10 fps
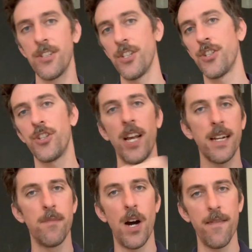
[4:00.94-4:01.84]
just check
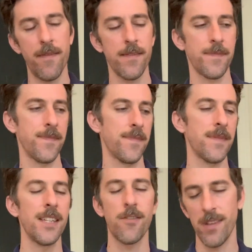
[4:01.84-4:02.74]
them off.
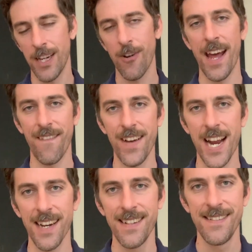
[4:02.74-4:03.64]
It's really
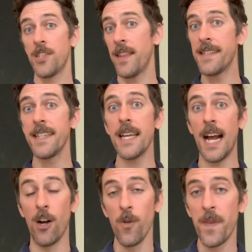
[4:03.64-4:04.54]
gratifying. So that's it.
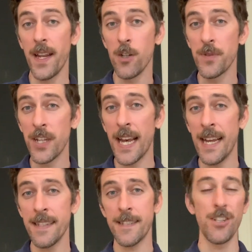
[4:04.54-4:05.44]
I hope that helps you
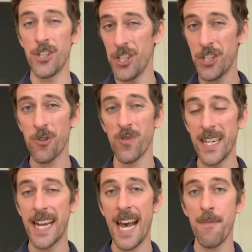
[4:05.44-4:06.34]
guys. Just to
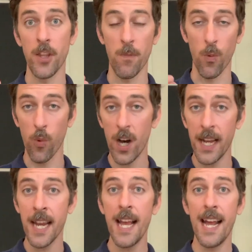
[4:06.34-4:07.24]
recap, number
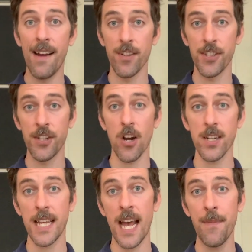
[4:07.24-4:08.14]
1, have a start
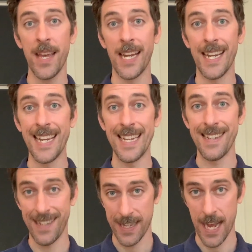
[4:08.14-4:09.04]
time and an
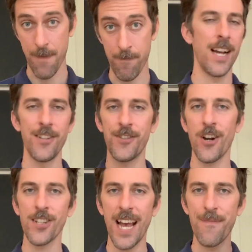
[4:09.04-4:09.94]
end time. A
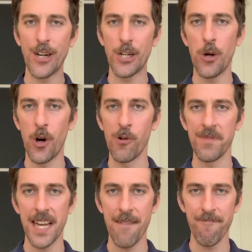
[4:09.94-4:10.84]
start time and a go home
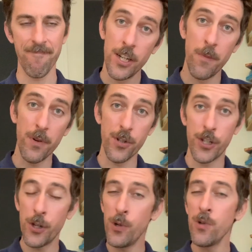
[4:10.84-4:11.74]
time. Number
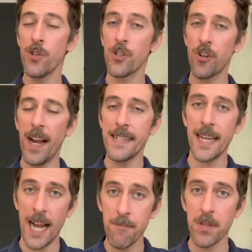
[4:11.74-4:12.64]
2, try
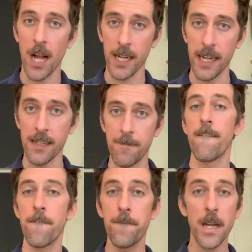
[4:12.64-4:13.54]
time blocking.
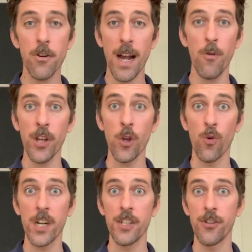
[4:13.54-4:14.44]
Figure out what you
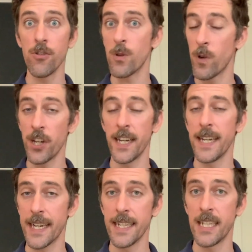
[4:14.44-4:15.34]
want to do and what you need to
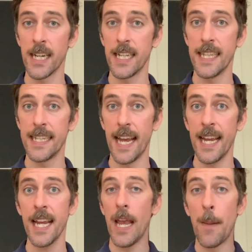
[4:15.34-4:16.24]
get done in the
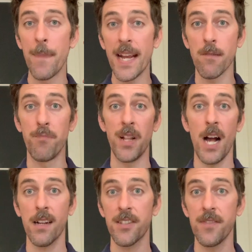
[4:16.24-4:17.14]
day and make
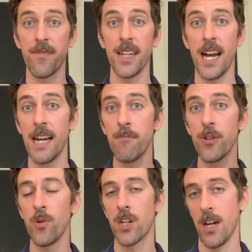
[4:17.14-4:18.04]
blocks of time
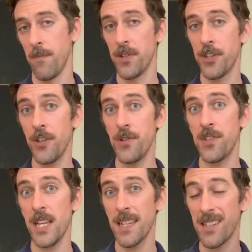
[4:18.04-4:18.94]
to accomplish those
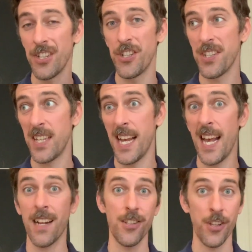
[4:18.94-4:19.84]
things and just
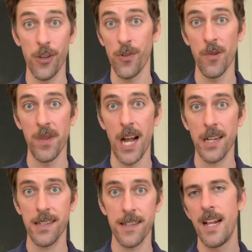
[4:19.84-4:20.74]
execute the
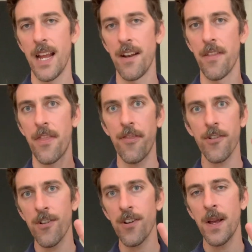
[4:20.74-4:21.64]
blocks. And
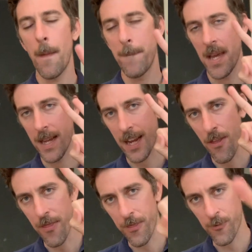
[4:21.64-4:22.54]
3rd, pick
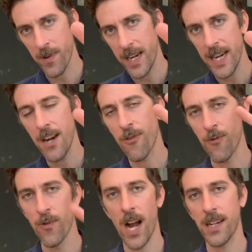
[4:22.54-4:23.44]
3
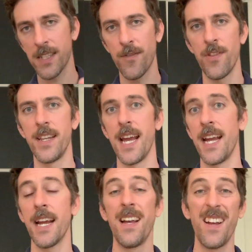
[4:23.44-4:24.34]
rocks for the
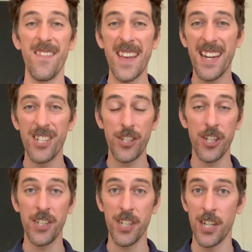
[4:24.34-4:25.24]
day. That is
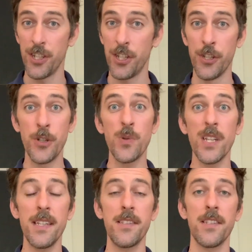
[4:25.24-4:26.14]
just a to-do
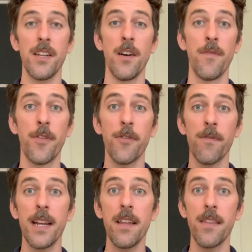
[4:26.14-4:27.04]
list of
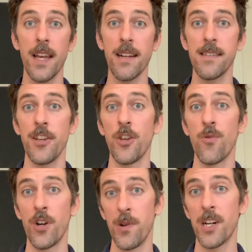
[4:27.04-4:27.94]
3 things that you
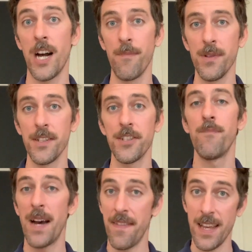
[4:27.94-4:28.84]
want to accomplish
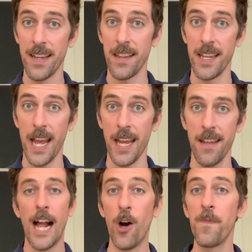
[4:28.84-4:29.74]
by the end of the day.
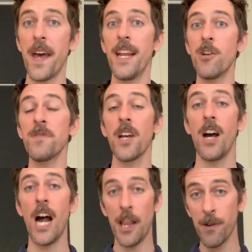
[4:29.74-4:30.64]
I hope that helps.
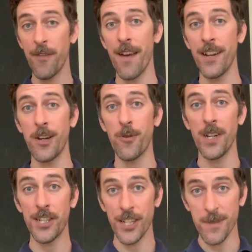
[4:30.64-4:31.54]
Holler if you have any
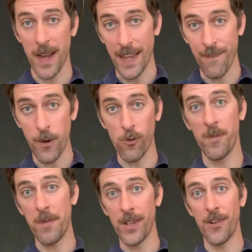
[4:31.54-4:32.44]
questions. My info will be
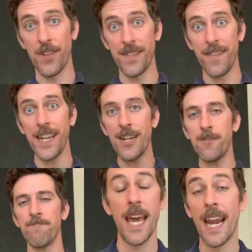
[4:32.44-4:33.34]
below this
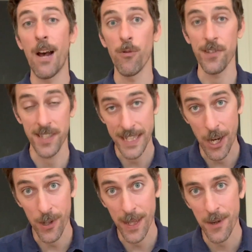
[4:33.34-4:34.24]
video, and I will see
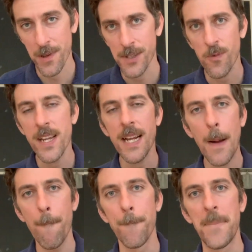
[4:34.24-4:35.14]
y'all later this week.
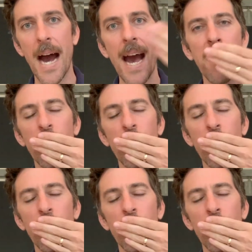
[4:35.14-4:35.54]
Bye.